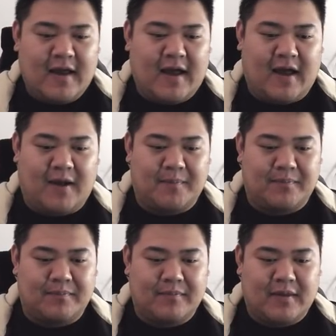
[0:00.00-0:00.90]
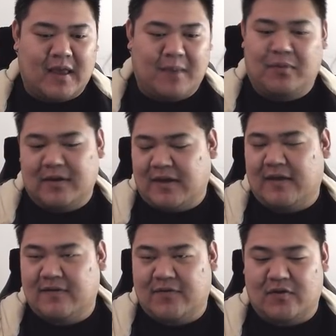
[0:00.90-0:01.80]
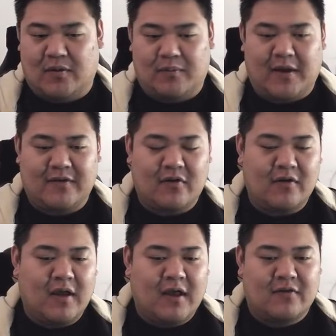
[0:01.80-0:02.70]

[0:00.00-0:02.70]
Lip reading: and putting Kate Sif into the break zone.